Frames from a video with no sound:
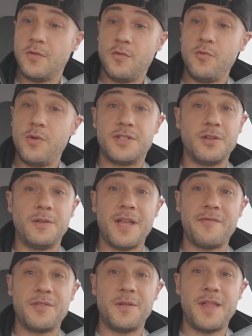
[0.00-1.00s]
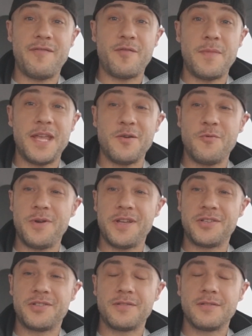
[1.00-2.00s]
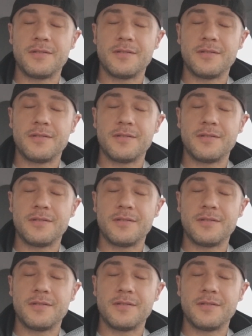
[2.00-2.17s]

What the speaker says: Ooh, it's 11:11. Make a wish.